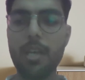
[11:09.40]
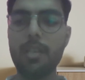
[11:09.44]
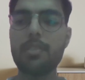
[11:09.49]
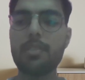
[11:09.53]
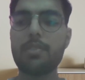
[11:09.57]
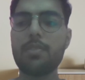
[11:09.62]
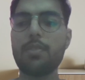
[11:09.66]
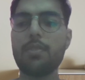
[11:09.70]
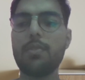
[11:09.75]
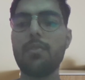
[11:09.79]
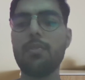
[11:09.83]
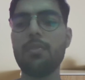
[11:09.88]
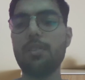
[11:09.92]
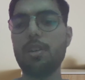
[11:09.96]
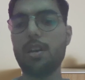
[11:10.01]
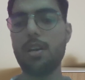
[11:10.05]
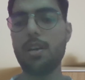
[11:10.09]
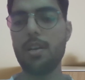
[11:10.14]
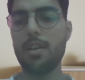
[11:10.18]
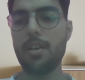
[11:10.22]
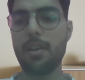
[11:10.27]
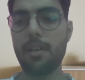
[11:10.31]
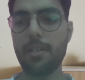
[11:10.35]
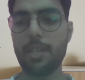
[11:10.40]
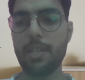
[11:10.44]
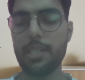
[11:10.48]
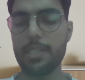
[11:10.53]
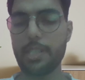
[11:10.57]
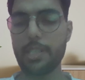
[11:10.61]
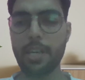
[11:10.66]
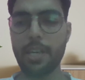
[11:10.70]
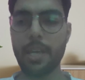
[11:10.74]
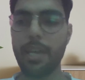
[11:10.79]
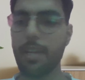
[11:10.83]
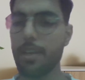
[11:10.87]
So this
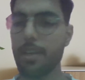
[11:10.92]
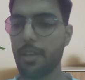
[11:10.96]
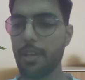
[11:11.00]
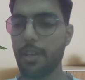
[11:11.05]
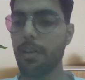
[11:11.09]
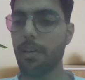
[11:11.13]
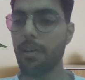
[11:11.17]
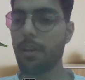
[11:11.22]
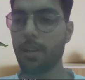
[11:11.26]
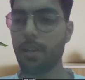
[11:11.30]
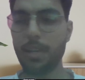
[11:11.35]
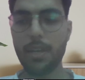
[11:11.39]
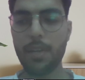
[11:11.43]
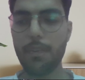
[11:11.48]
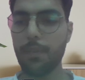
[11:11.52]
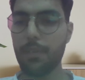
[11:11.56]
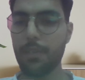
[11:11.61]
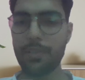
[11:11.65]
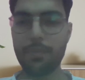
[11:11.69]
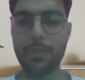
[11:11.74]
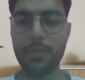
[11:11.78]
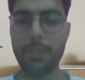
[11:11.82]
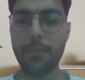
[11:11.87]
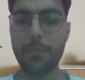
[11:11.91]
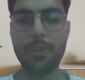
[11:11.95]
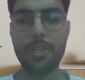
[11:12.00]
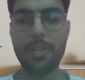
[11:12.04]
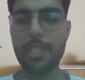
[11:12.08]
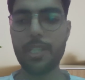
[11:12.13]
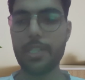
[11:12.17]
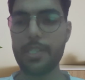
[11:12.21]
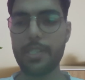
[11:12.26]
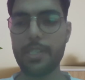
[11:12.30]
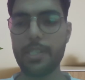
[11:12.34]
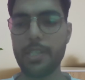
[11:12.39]
again, first we have to do
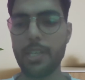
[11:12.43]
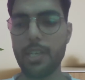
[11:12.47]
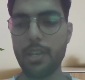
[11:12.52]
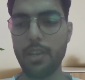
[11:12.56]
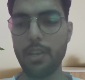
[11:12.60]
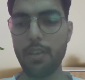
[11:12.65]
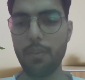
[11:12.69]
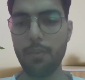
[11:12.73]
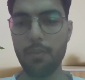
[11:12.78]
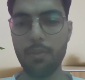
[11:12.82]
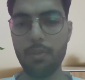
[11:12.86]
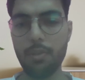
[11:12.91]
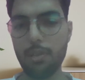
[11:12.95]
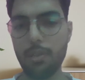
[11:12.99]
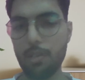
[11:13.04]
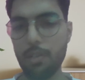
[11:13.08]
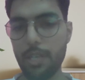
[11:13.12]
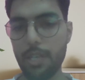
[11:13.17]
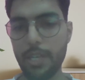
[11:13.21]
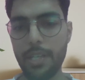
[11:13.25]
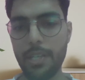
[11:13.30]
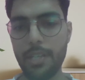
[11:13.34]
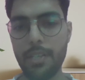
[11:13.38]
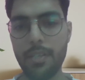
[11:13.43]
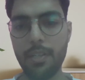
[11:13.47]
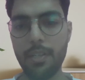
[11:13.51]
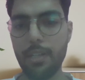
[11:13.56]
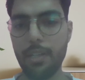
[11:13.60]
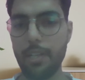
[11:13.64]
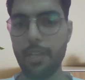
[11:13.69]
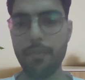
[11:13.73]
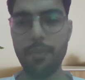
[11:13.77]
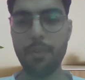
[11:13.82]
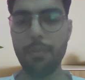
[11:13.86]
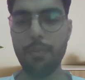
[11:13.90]
the CR, right?
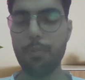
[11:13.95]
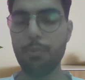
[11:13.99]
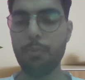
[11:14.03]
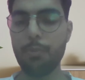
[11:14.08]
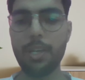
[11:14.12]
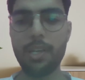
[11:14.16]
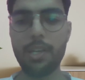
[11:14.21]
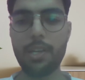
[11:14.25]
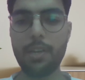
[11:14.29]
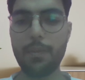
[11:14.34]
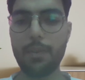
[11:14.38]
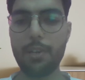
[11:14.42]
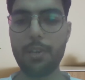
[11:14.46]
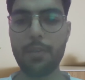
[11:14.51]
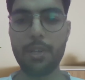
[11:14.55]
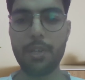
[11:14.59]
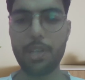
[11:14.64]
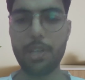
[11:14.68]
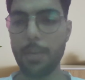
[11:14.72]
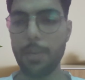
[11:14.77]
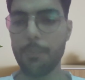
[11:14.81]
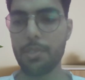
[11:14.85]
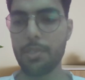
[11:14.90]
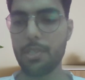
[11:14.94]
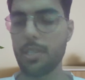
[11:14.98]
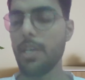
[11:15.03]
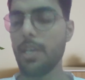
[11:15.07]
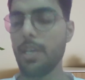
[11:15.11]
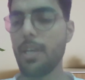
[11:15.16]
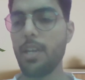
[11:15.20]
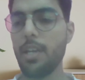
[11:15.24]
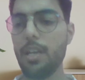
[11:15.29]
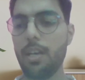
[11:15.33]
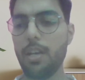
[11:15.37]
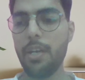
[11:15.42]
And we have to buy our different teams,
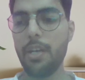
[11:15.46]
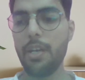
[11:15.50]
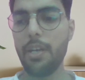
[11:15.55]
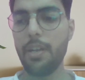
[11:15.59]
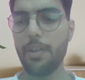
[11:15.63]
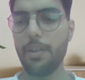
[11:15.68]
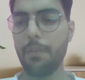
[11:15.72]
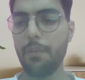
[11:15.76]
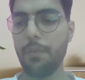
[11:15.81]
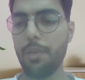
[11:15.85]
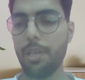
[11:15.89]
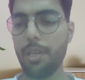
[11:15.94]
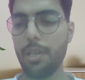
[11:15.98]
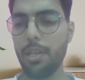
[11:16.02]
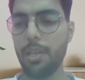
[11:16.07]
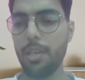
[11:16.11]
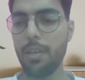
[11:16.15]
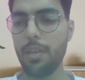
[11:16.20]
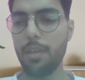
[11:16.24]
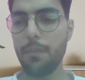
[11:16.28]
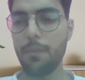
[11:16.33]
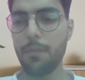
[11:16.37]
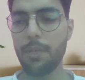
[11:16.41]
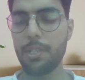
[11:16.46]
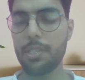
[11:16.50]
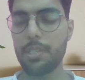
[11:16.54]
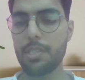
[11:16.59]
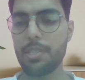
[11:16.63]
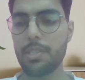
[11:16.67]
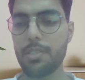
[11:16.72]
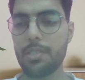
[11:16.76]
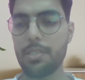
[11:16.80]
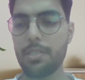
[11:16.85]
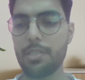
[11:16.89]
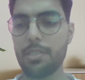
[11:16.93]
and we
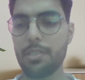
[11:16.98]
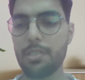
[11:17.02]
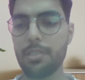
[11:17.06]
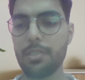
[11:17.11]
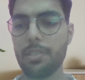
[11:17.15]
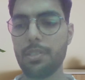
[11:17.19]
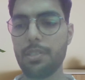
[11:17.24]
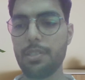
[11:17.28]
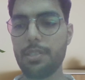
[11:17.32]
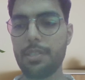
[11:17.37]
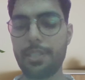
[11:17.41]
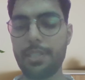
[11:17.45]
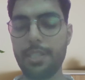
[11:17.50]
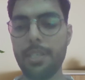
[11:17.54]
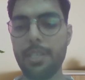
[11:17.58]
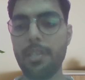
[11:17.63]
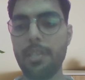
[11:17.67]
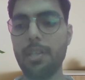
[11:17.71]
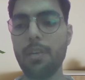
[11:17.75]
first see